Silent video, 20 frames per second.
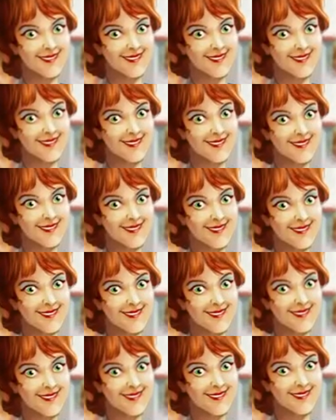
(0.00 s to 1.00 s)

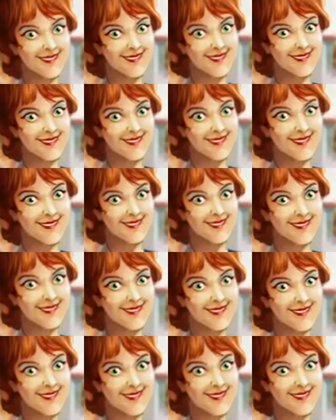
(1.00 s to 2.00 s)

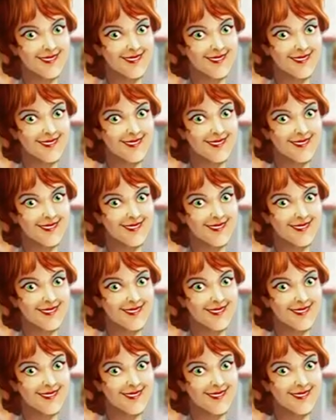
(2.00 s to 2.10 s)
This person isn't speaking.